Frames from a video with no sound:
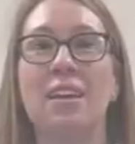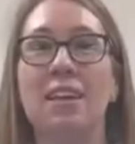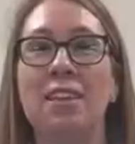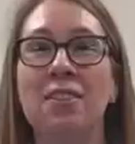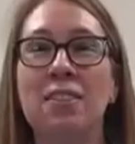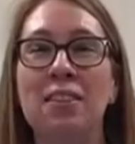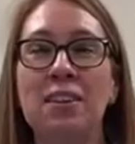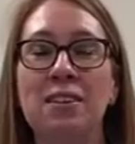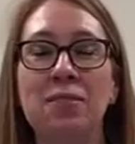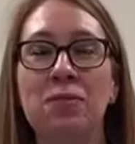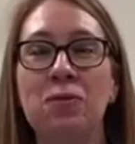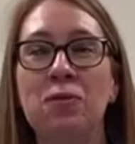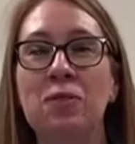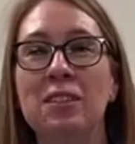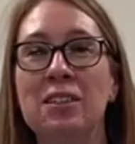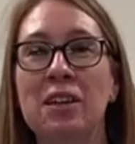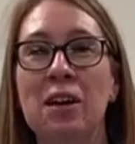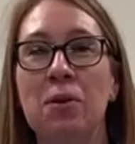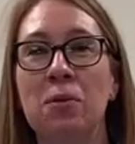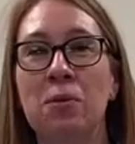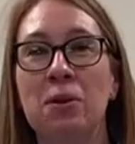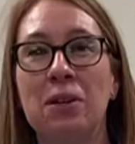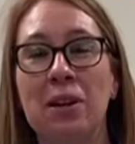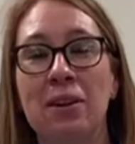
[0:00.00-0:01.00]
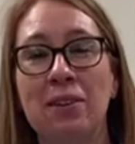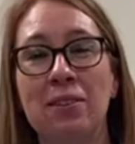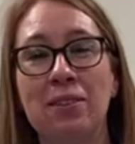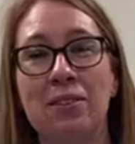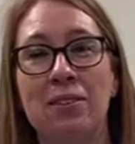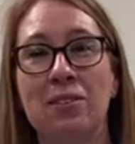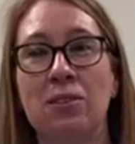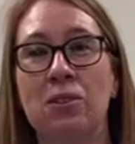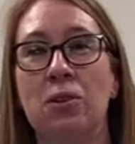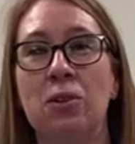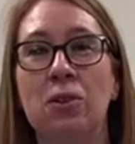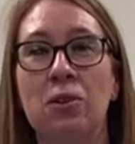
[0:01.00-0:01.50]
In this video we're going to
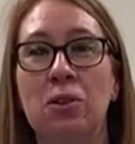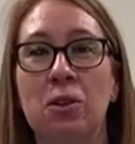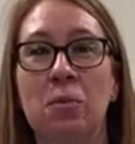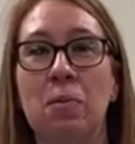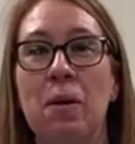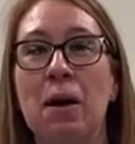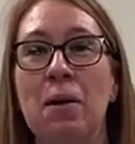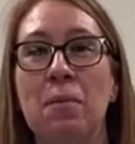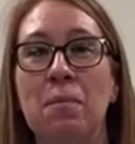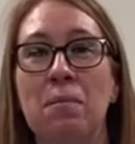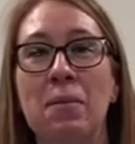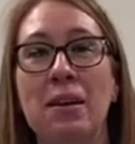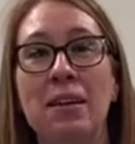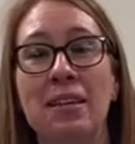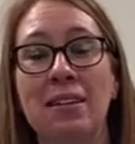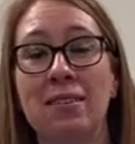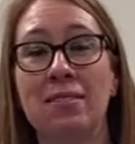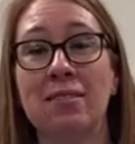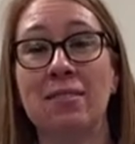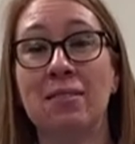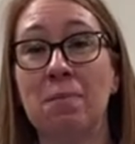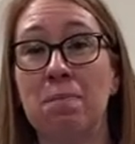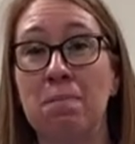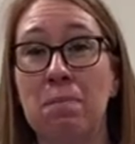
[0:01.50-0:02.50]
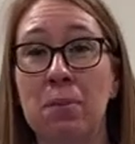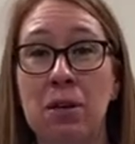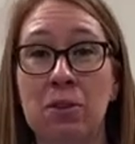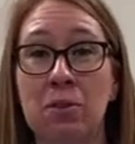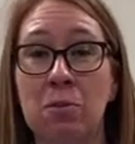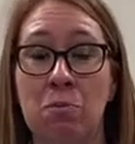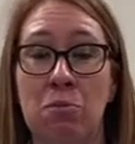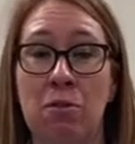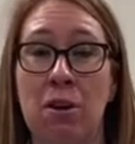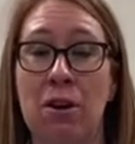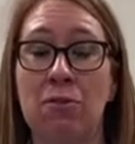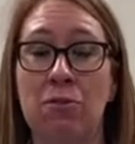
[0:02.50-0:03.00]
talk about making some
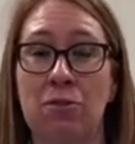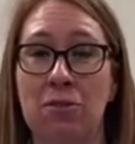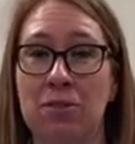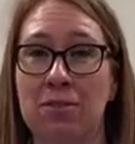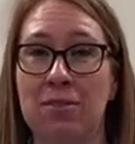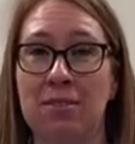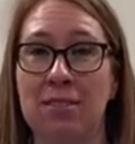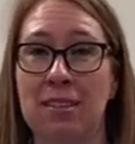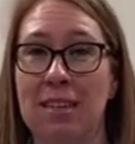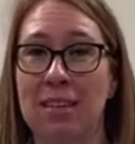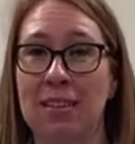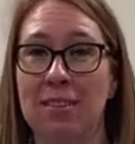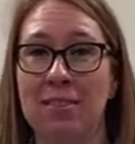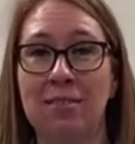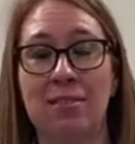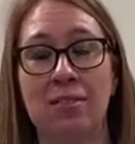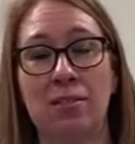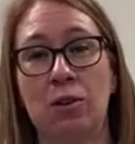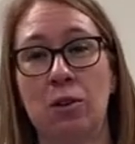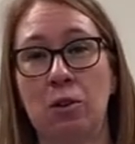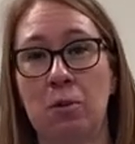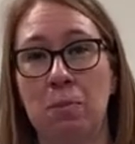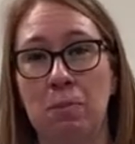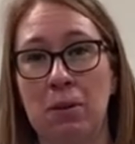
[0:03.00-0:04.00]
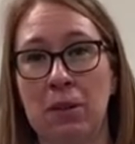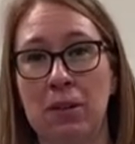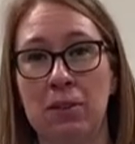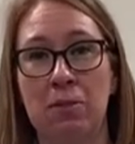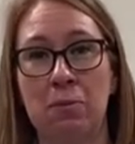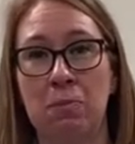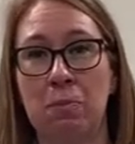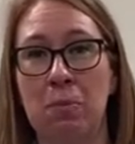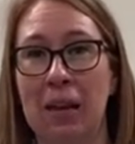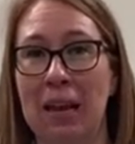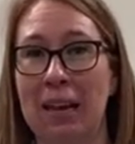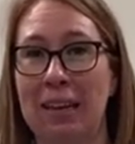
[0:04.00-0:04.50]
birth preferences or
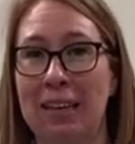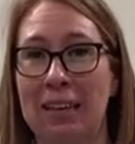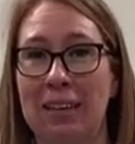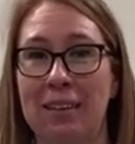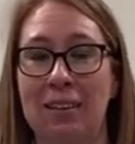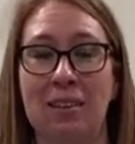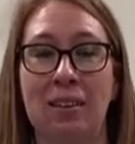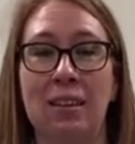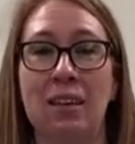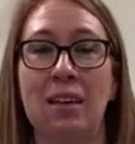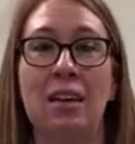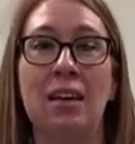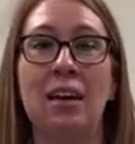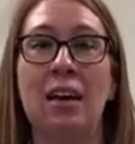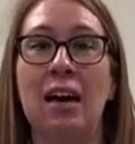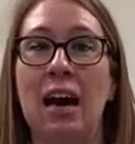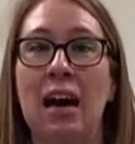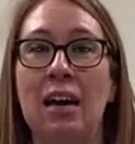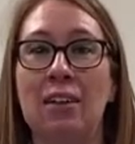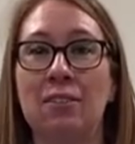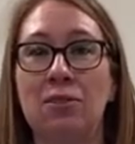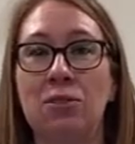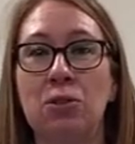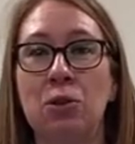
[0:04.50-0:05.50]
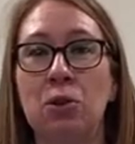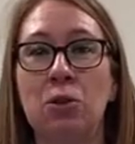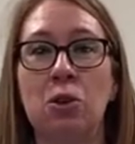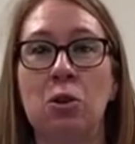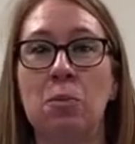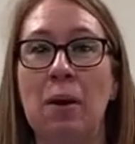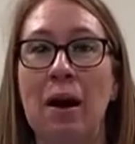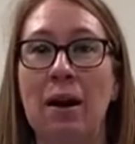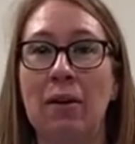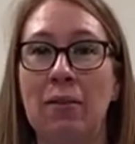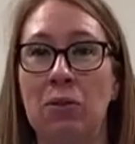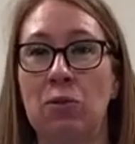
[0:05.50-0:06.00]
birth planning and talk
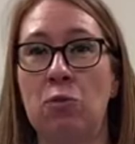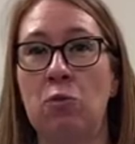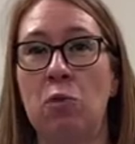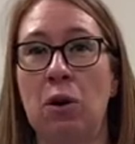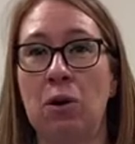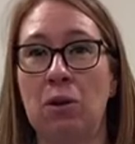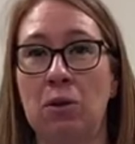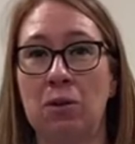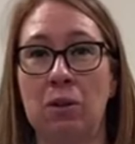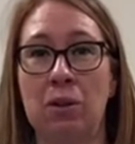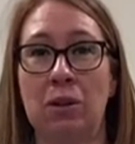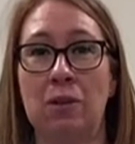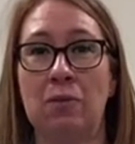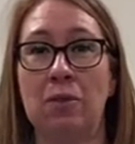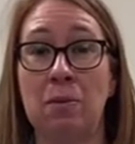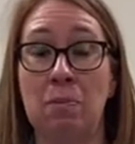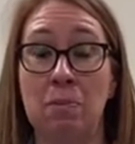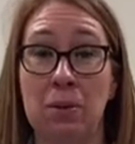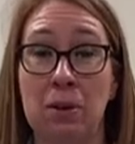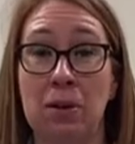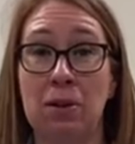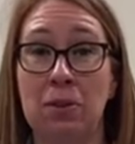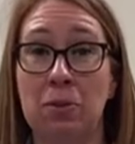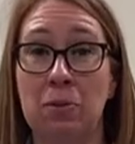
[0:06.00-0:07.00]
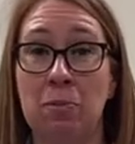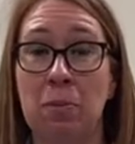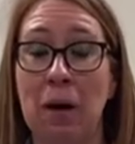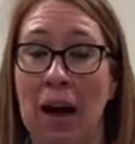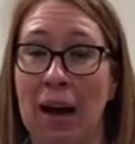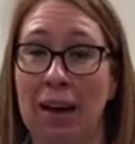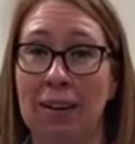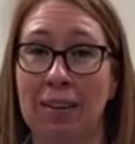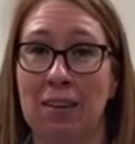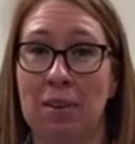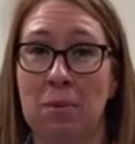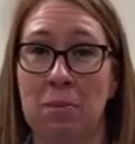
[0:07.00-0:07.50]
about the role of your birth
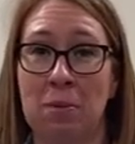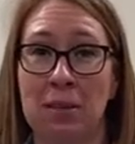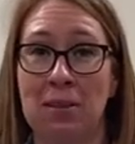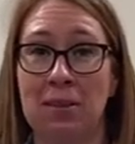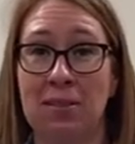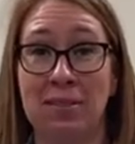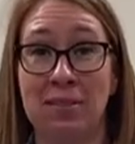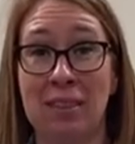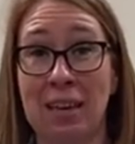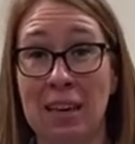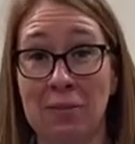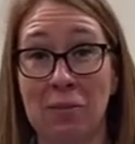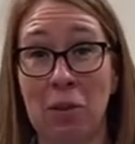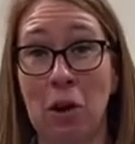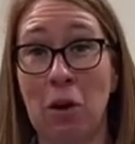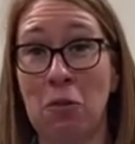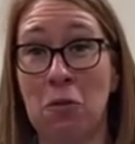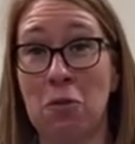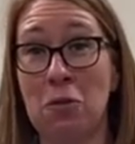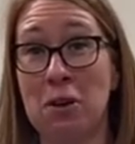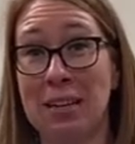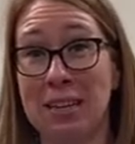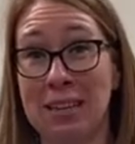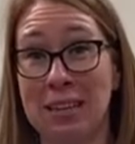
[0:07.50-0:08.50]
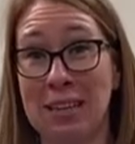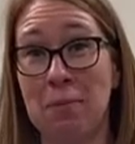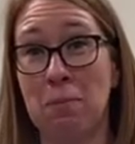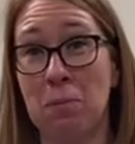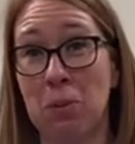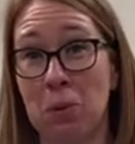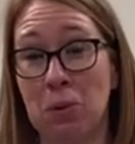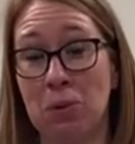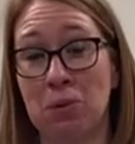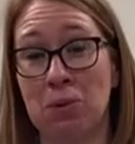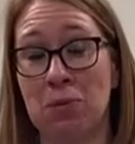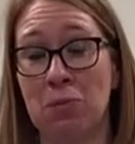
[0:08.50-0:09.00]
partner because they've got a really
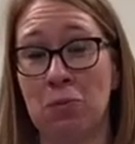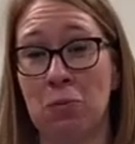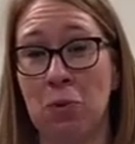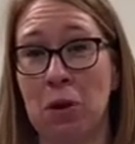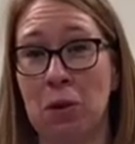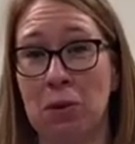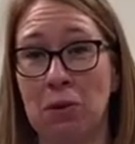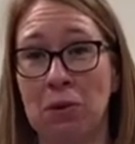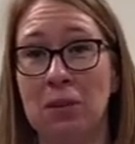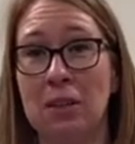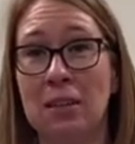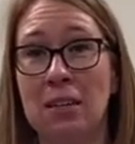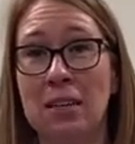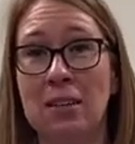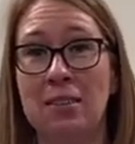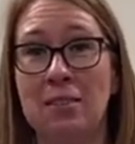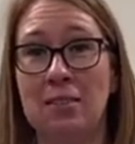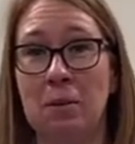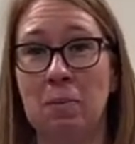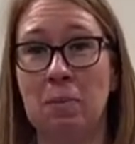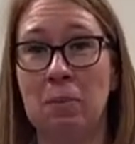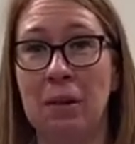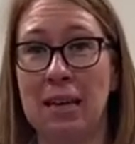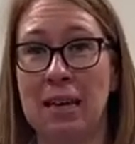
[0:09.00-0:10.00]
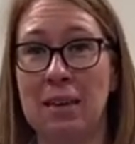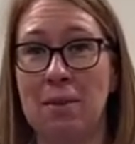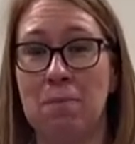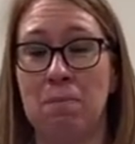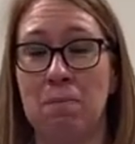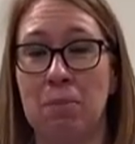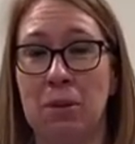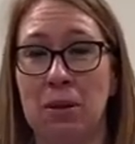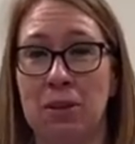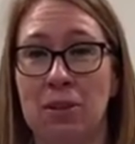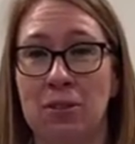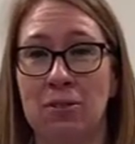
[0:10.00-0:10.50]
important role to play in
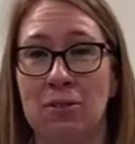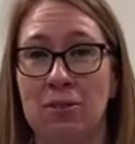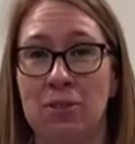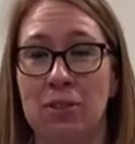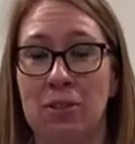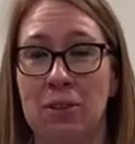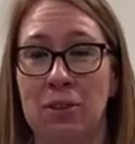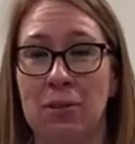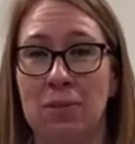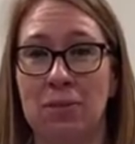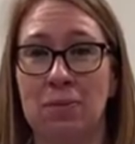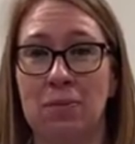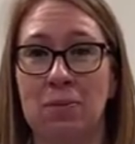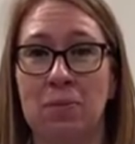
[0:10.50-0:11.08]
birth too.